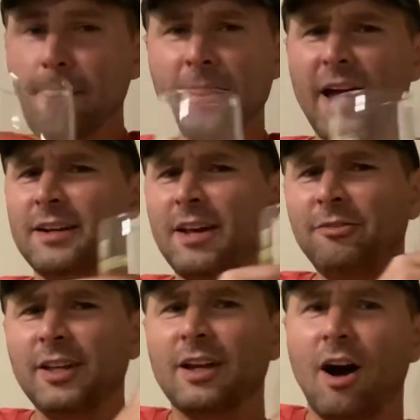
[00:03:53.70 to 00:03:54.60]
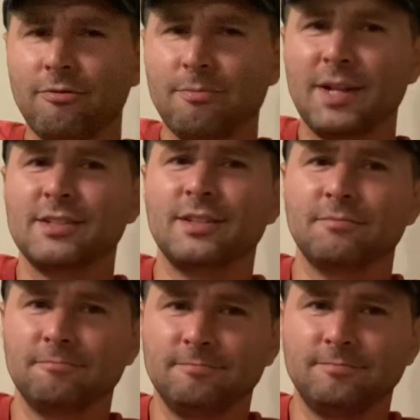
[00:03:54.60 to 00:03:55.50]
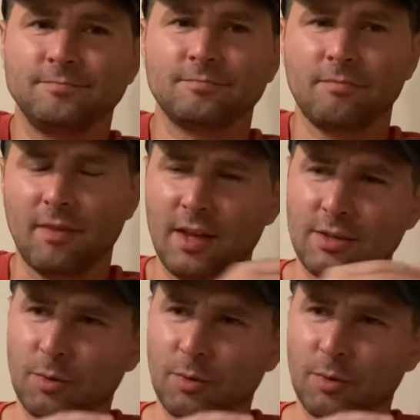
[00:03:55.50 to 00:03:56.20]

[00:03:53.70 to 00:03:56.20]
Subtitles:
yeah, definitely cough medicine. It's